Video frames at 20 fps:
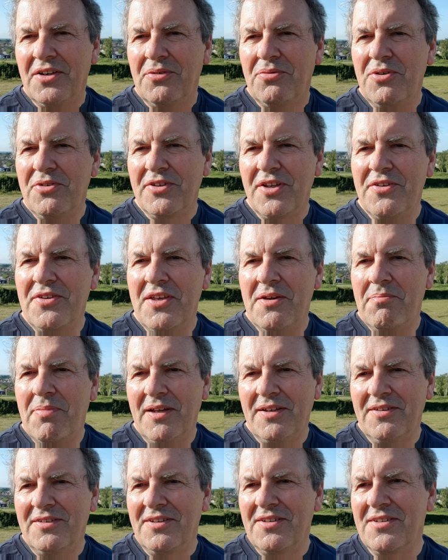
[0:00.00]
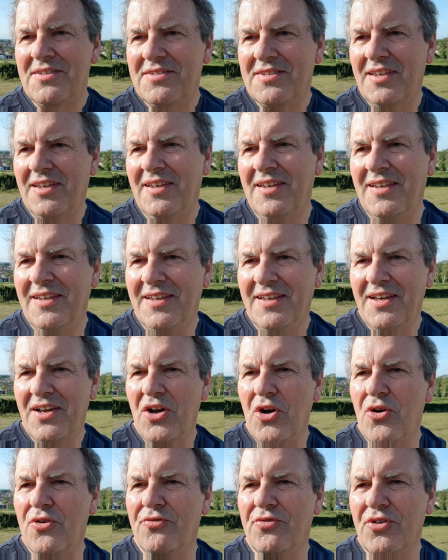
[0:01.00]
we'll know the abundance
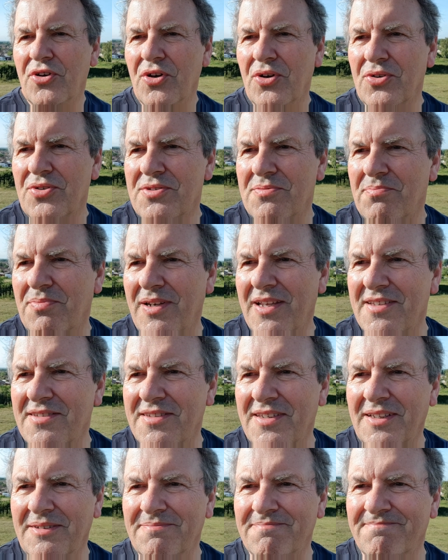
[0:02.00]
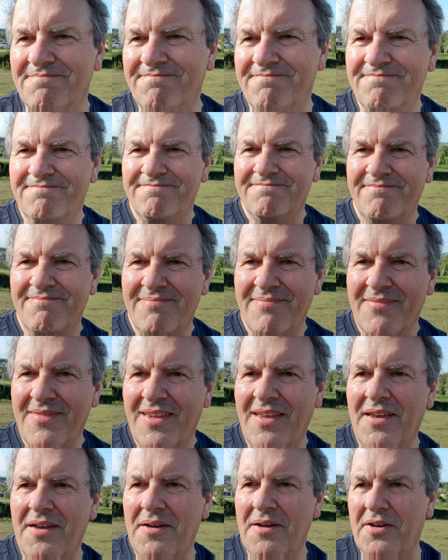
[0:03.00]
of God's blessing.
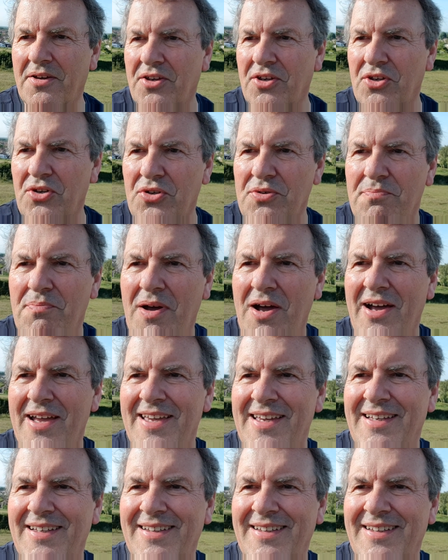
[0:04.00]
Goodbye.